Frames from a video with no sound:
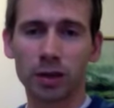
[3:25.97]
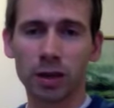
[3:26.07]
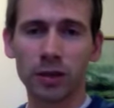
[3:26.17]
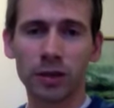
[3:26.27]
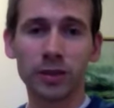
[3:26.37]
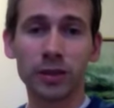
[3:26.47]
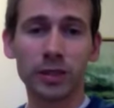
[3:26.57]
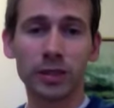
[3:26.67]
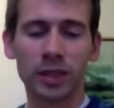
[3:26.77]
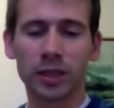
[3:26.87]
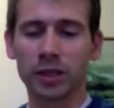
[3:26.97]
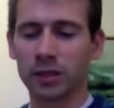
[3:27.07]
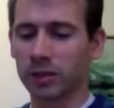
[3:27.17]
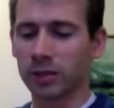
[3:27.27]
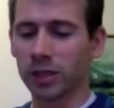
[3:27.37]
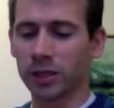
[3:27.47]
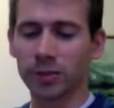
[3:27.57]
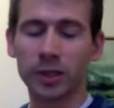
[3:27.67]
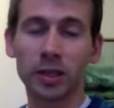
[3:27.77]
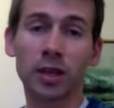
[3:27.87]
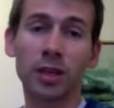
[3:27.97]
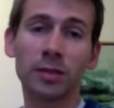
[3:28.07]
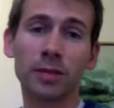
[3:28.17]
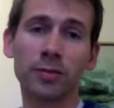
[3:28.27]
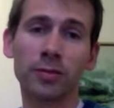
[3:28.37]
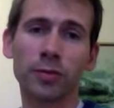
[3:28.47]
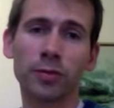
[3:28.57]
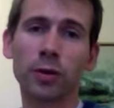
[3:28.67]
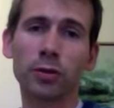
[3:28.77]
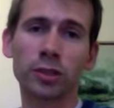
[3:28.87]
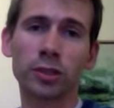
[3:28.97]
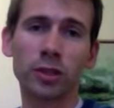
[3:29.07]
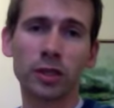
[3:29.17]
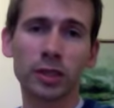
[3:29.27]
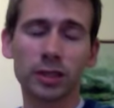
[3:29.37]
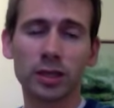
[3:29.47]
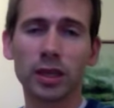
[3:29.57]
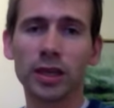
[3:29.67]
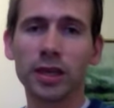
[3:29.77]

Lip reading: articles, and then there will also be a column for photojournalists.